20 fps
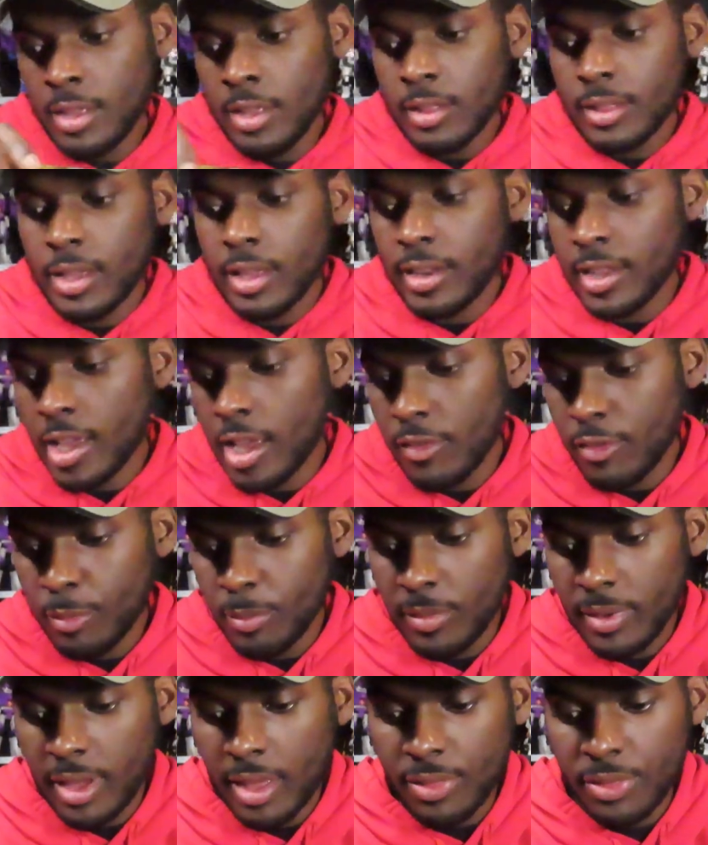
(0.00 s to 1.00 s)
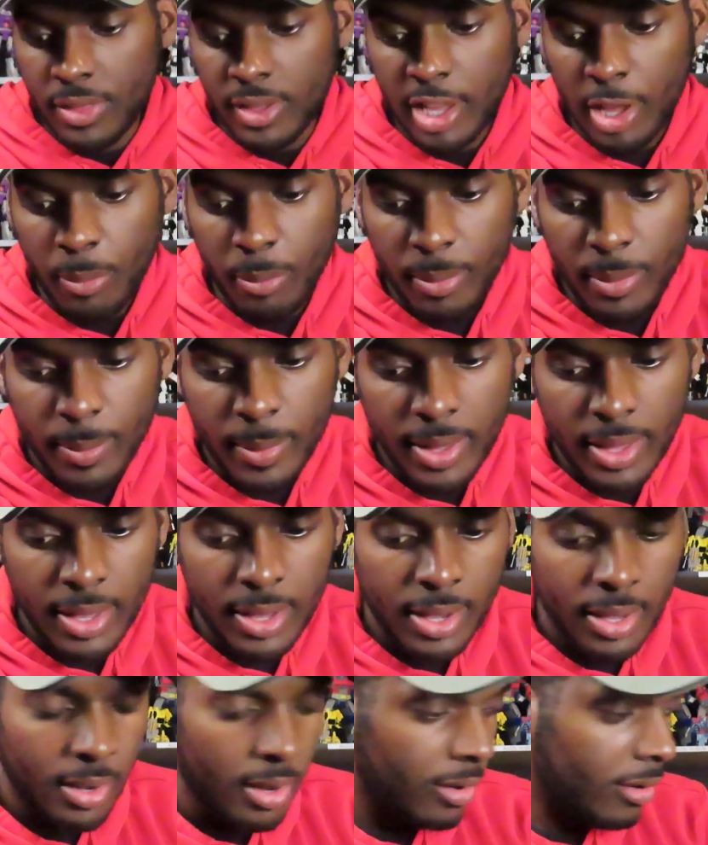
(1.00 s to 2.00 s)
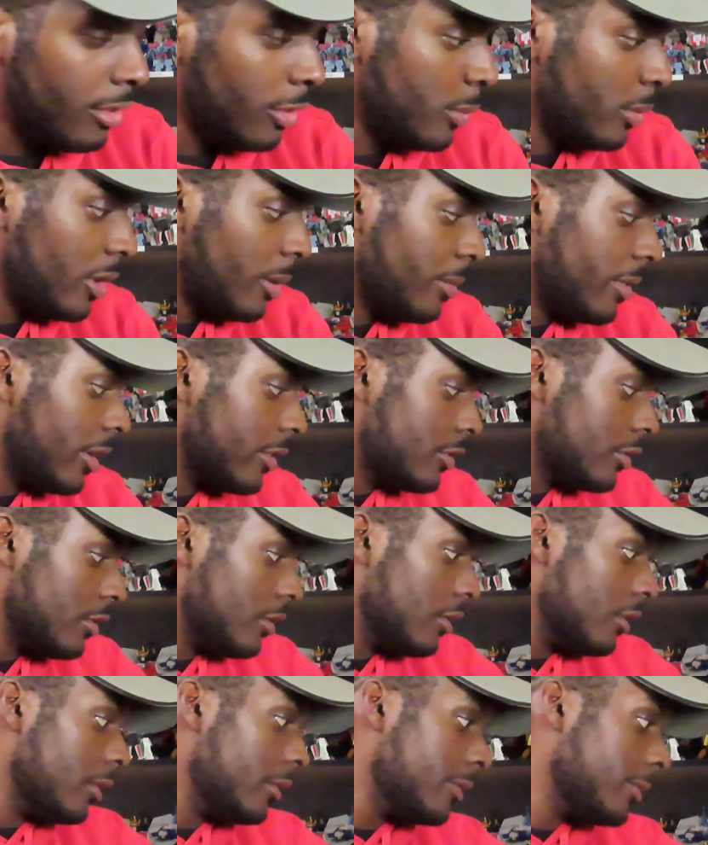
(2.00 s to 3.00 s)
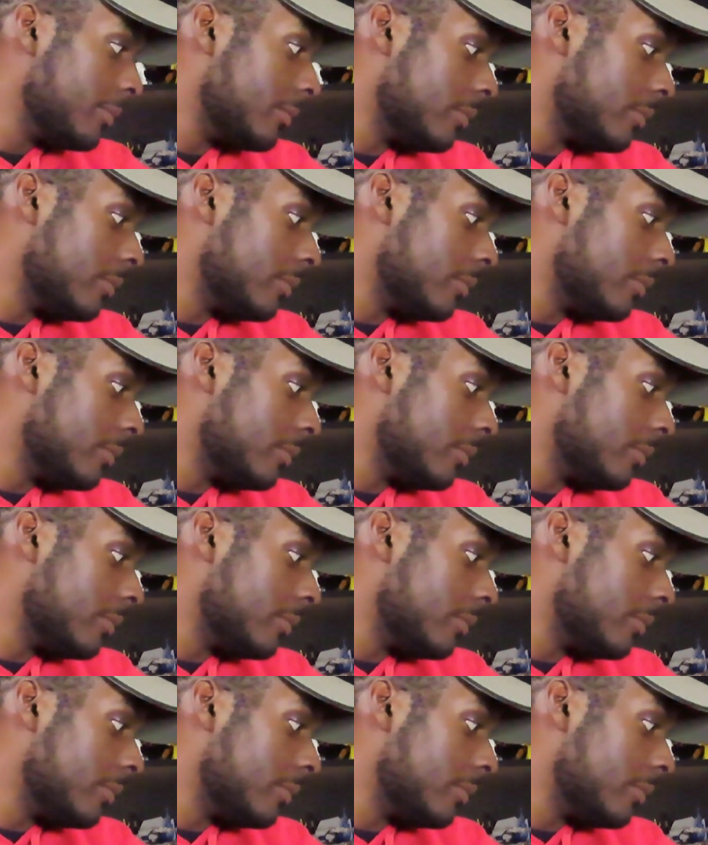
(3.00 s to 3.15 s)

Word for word: Glad to have him. I think I may get another one. I'm not sure.